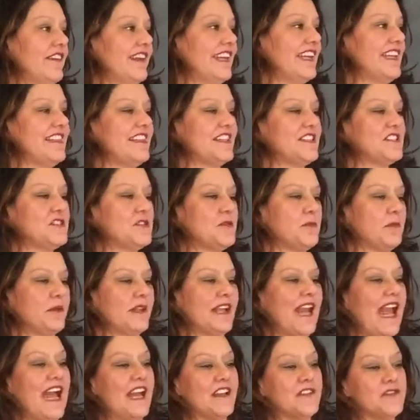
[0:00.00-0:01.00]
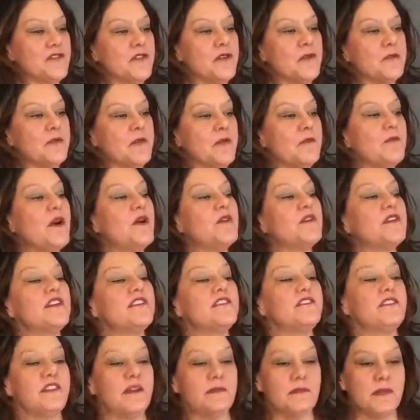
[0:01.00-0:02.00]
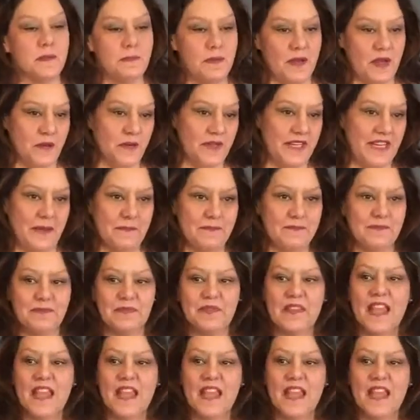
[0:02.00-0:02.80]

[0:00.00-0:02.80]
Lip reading: anything supernatural promoted from the podium.